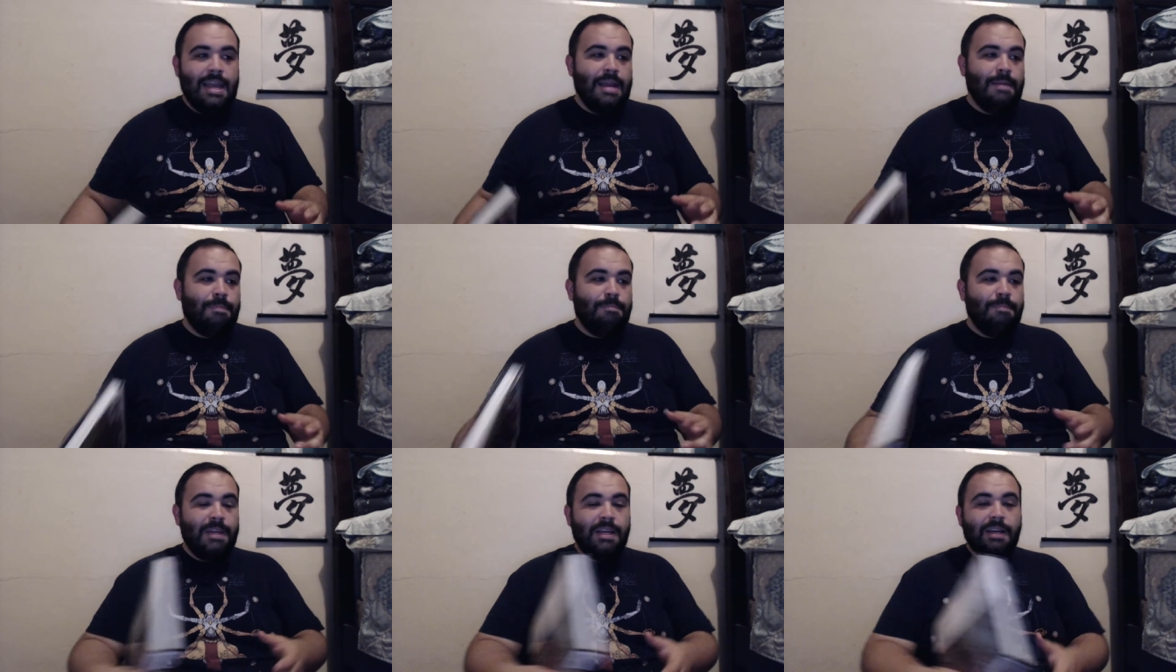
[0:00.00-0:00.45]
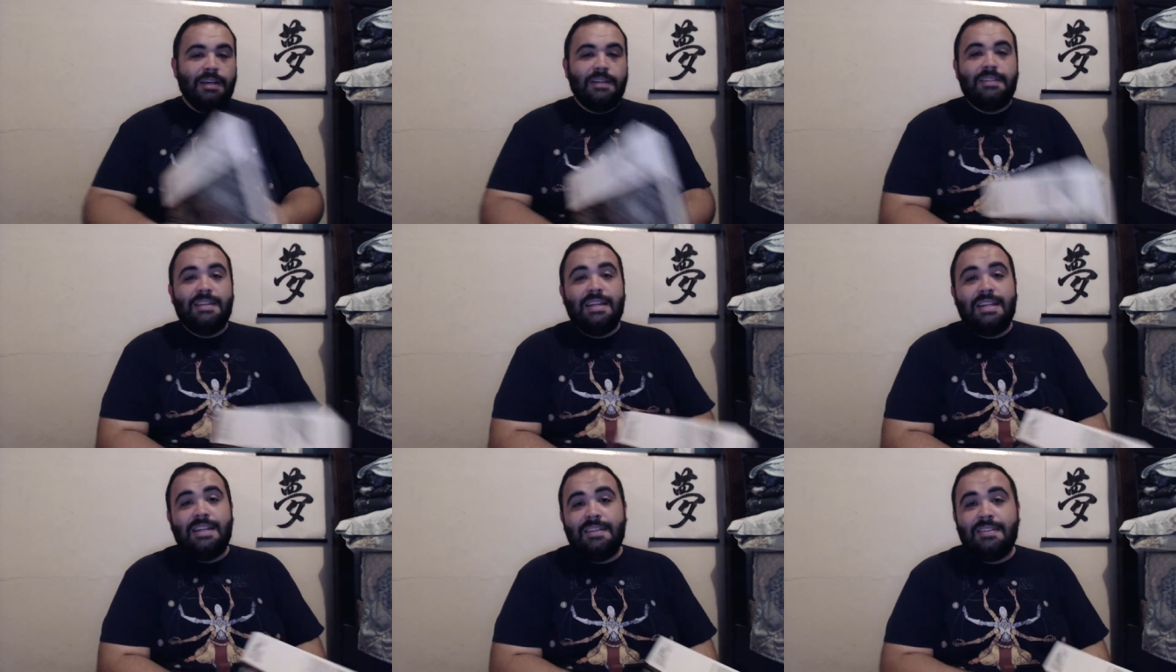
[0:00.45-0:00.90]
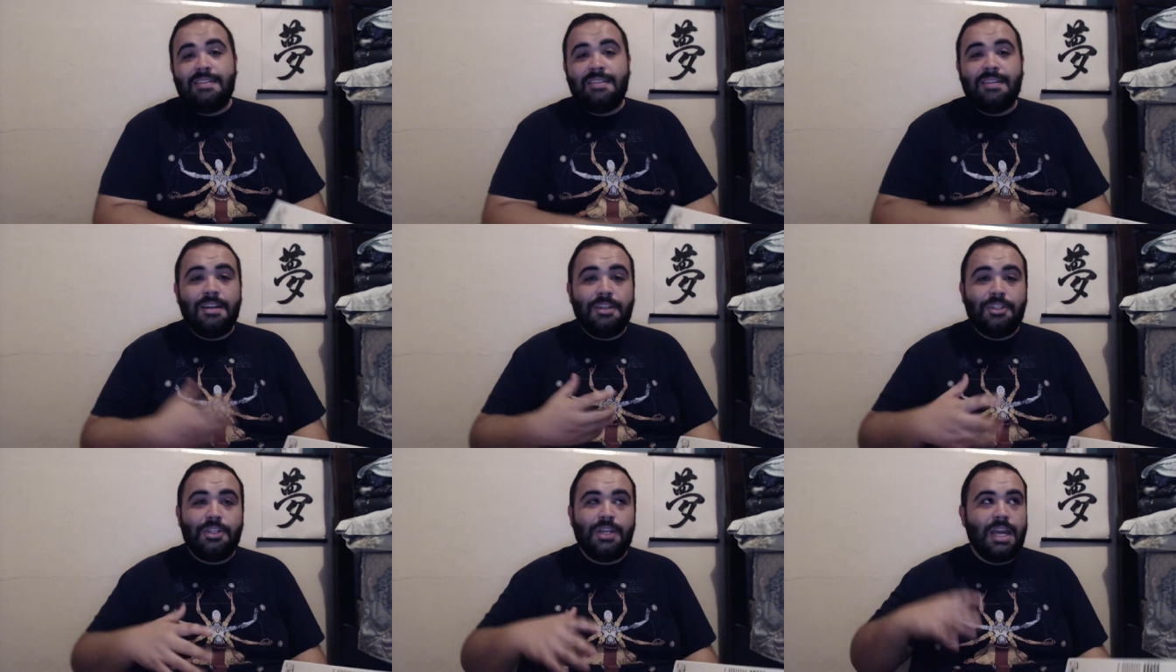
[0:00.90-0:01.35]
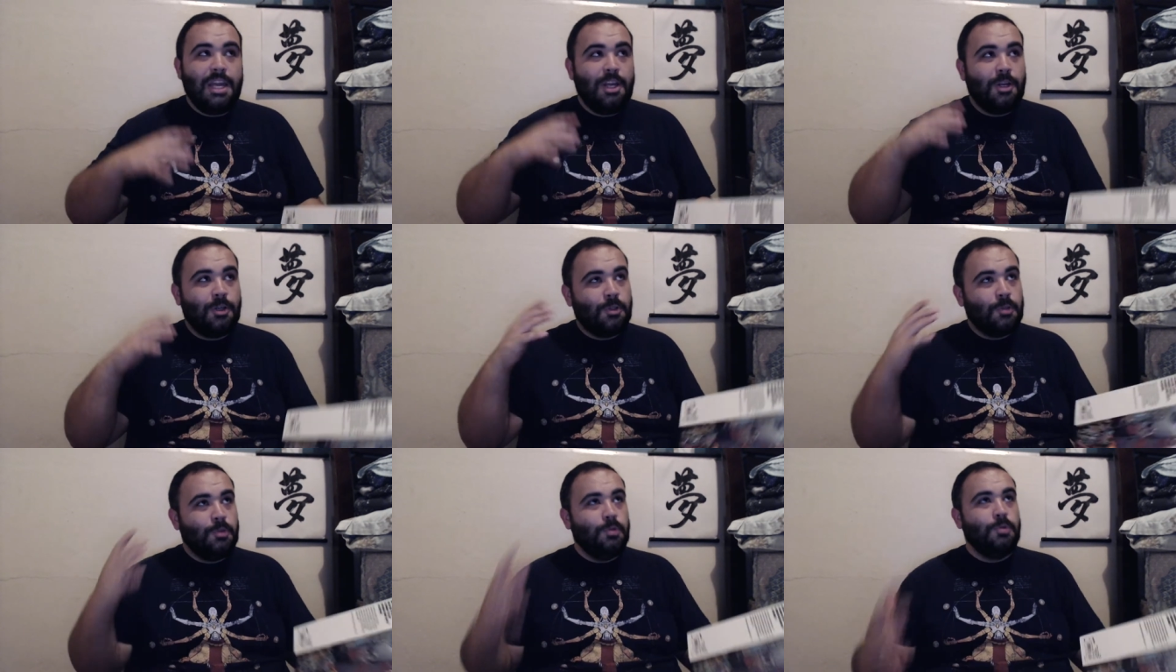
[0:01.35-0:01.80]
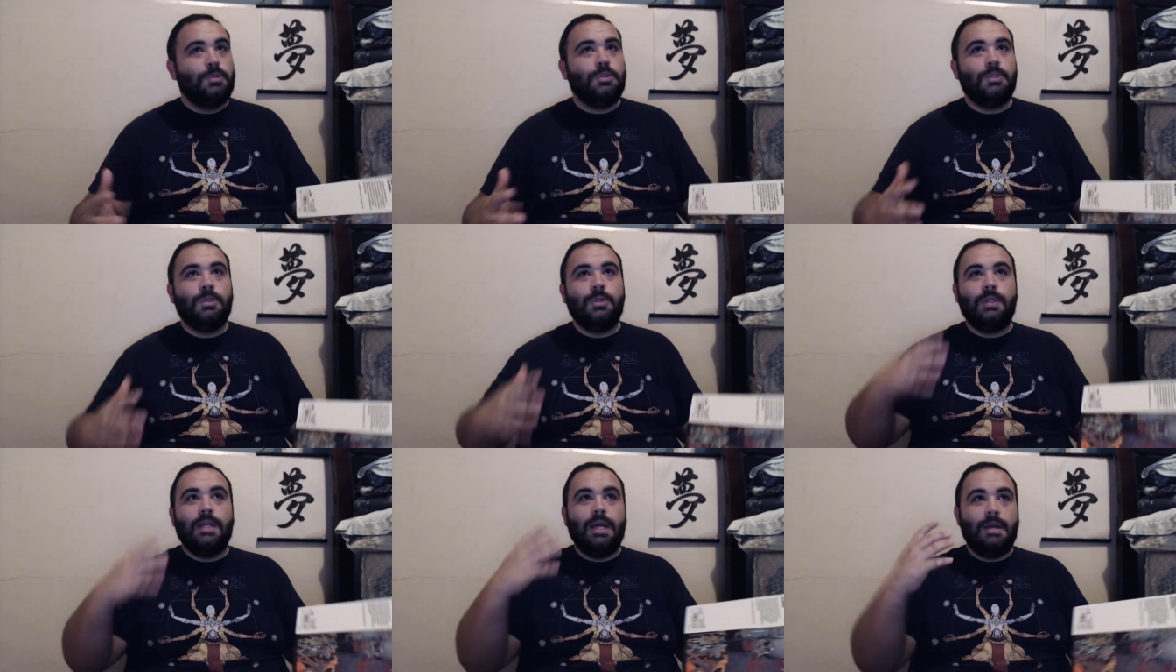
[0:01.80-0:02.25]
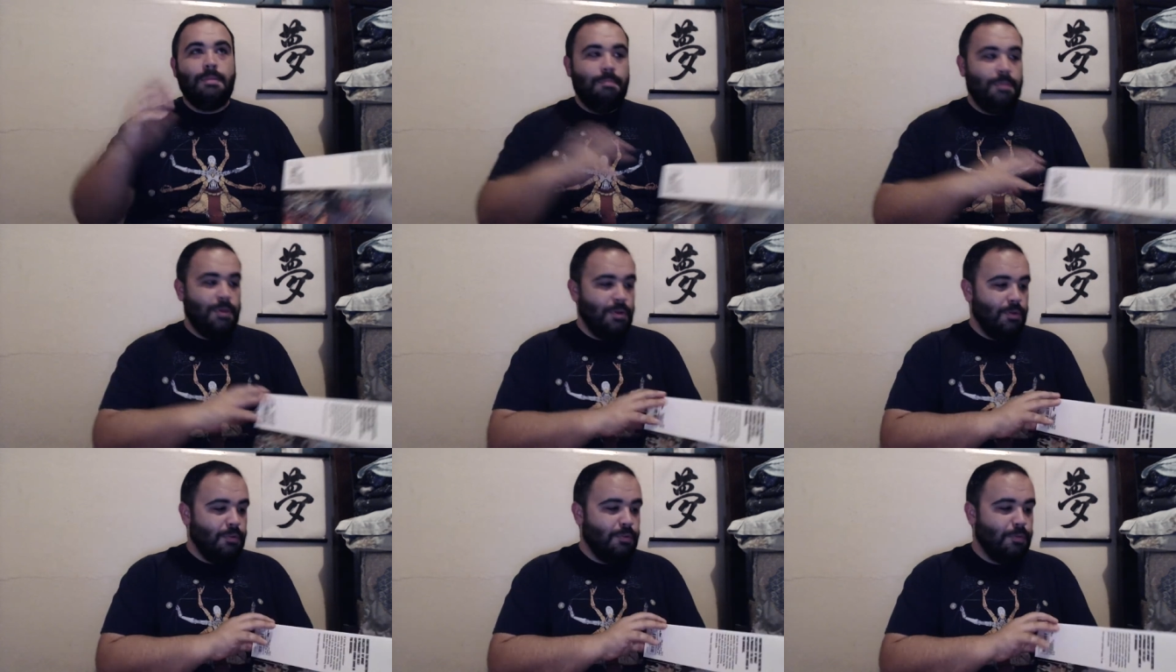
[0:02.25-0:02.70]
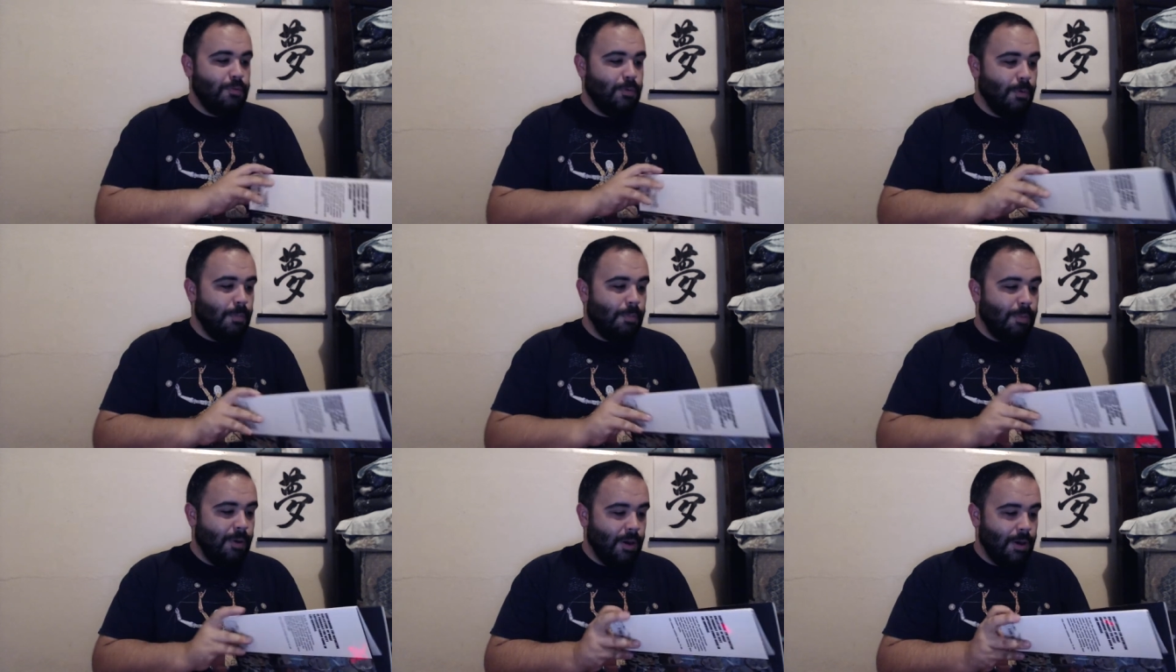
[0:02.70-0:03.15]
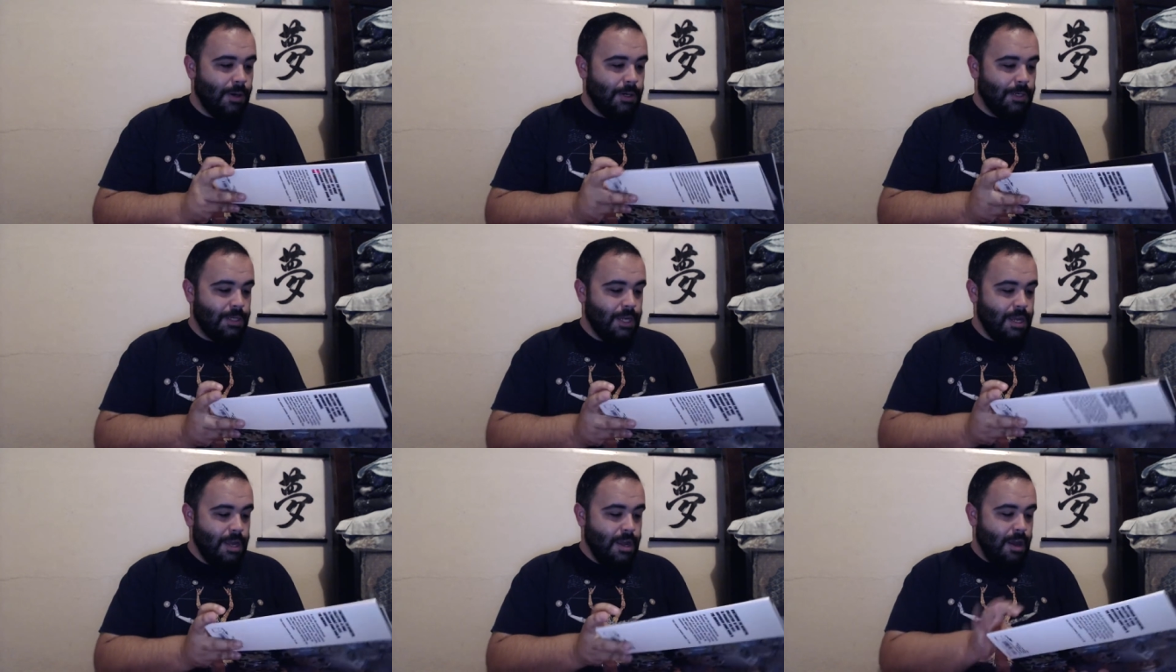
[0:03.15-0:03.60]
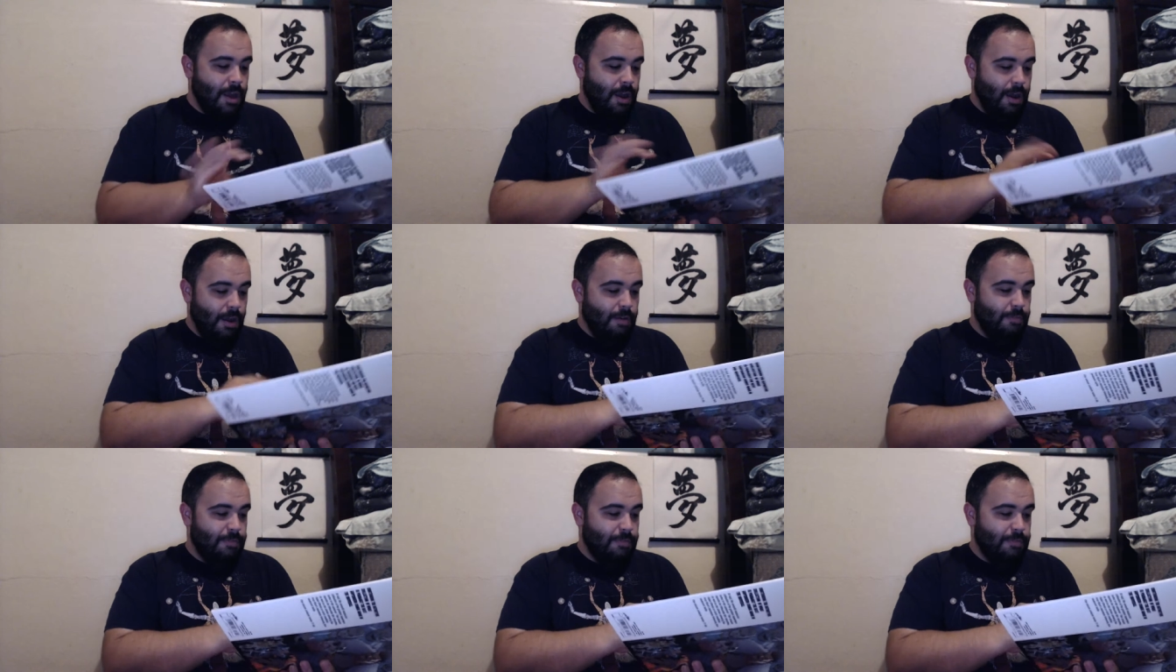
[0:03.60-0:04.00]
because it is such a crucial and beautiful part of